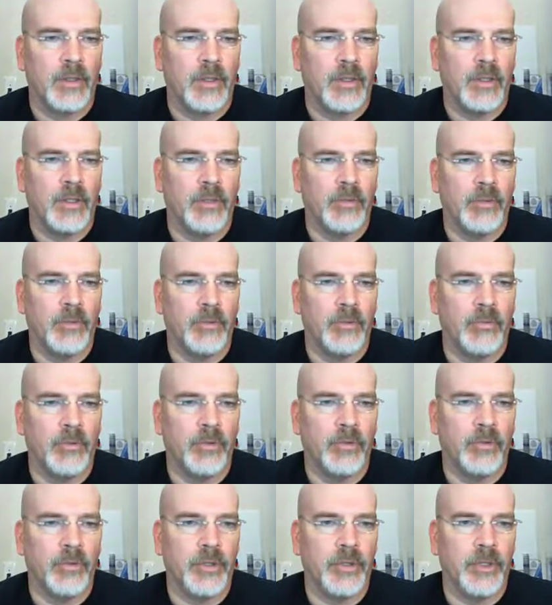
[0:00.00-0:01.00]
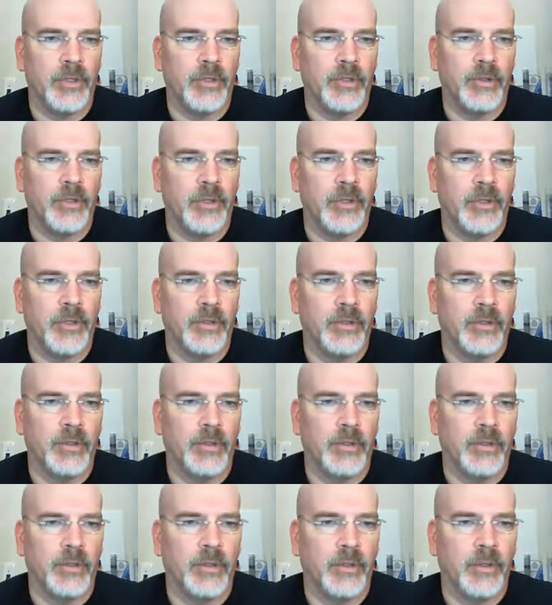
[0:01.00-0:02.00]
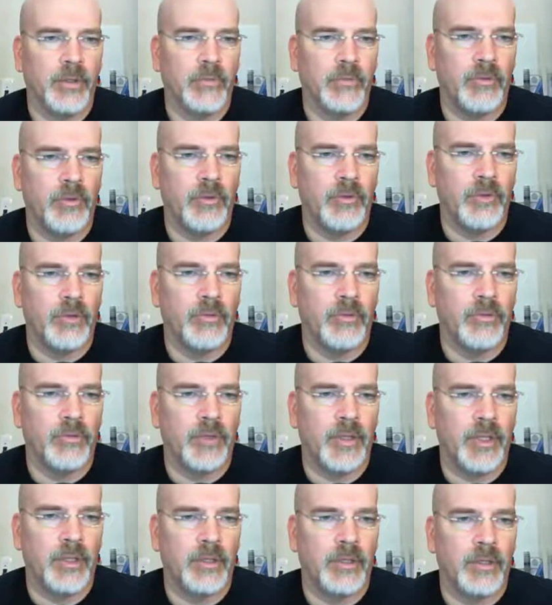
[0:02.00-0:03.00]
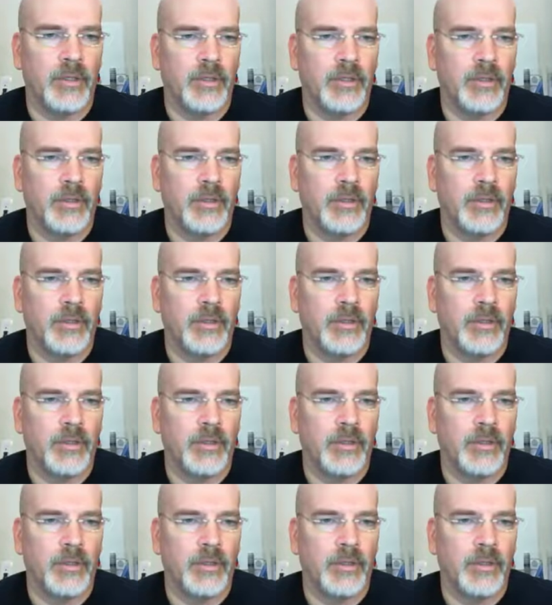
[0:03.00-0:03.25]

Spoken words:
And now we don't return anything, and we say fake